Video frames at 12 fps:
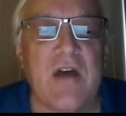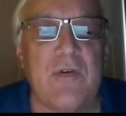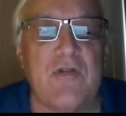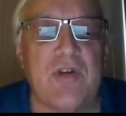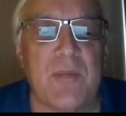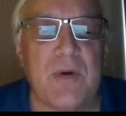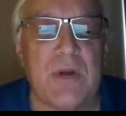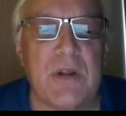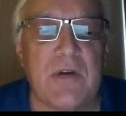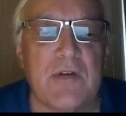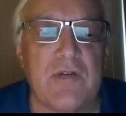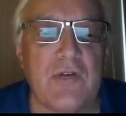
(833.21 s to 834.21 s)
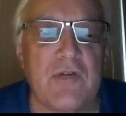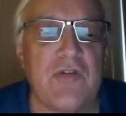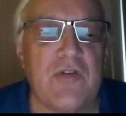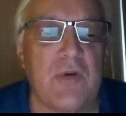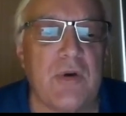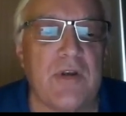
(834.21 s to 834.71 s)
which I'm going to introduce to
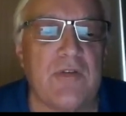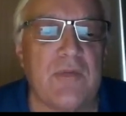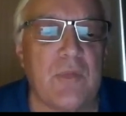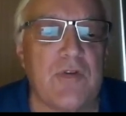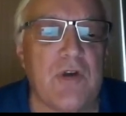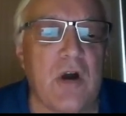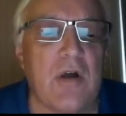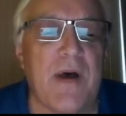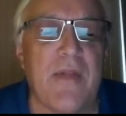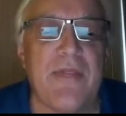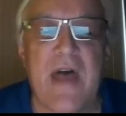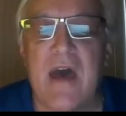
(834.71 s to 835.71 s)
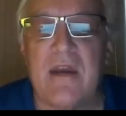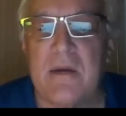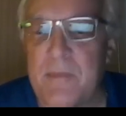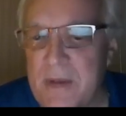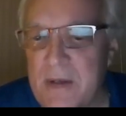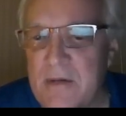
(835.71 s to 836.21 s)
you, and we'll talk about that in a
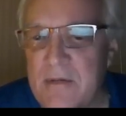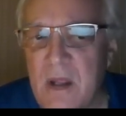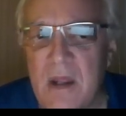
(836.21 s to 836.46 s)
minute.